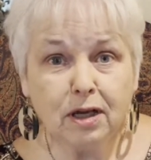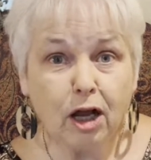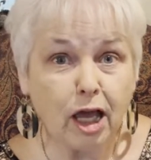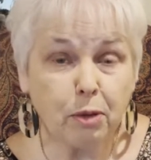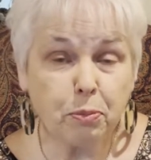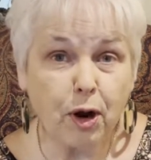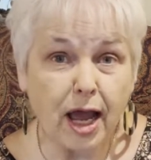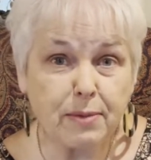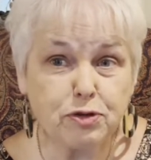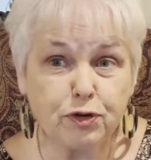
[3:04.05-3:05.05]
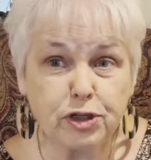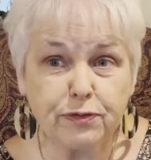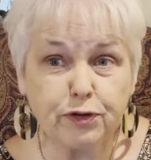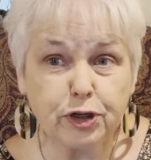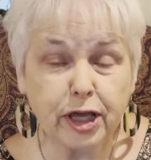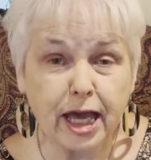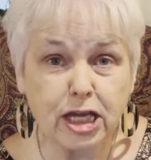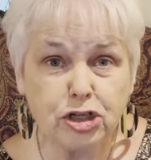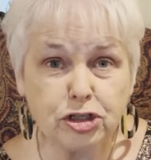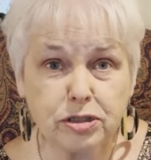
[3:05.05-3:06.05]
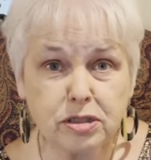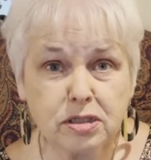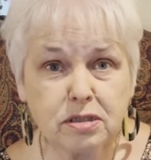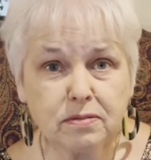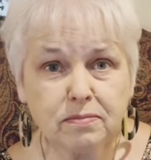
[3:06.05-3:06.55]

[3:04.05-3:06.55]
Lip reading: and perhaps for different occasions.